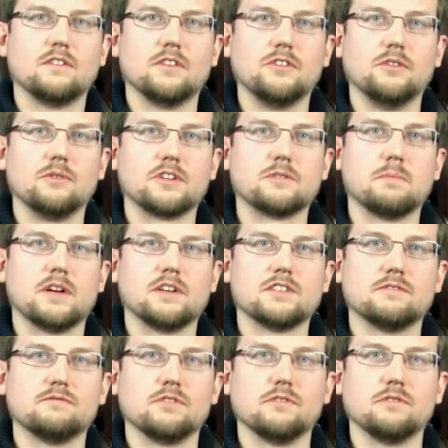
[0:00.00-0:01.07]
the new
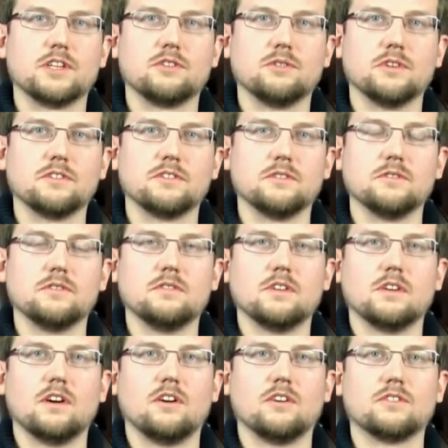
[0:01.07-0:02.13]
expansion for Victoria 2,
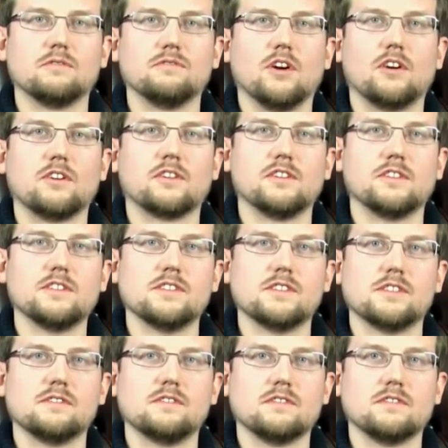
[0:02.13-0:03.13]
Heart of Darkness.